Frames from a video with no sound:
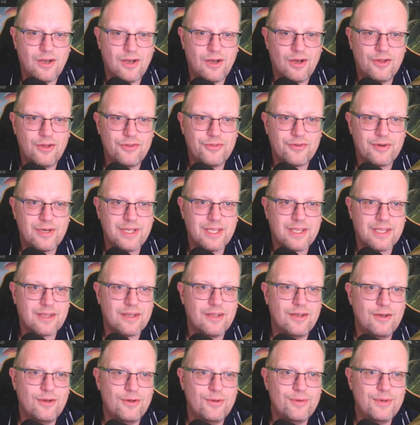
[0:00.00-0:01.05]
Odric
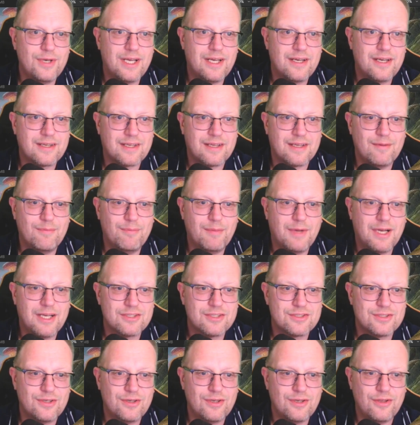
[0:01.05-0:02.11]
Lunarch
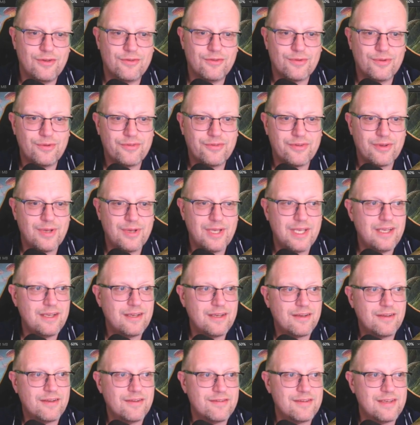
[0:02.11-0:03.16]
Marshal is also here,
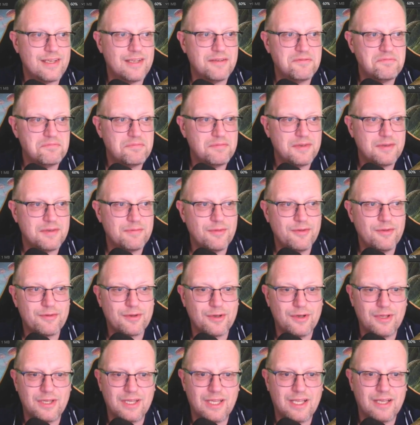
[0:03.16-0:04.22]
because, we've
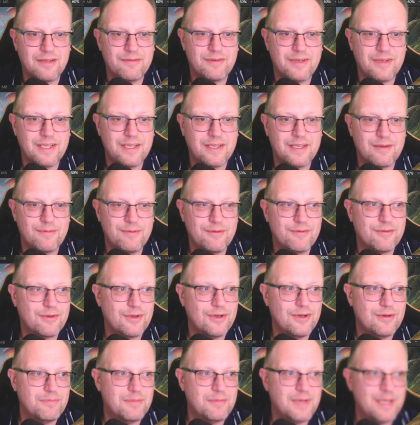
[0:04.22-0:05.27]
got lifelink, and we've
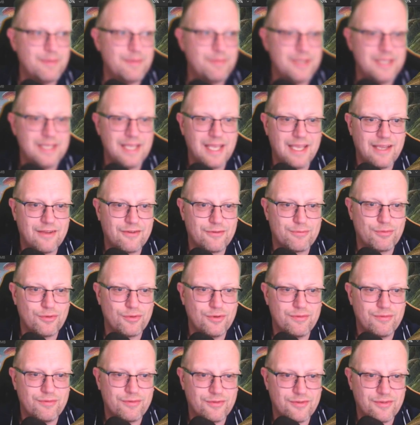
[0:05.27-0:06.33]
got maybe
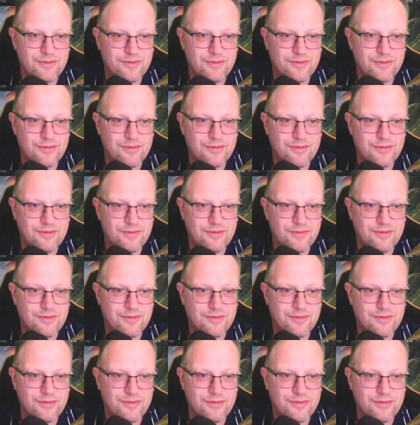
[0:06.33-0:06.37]
hexproof to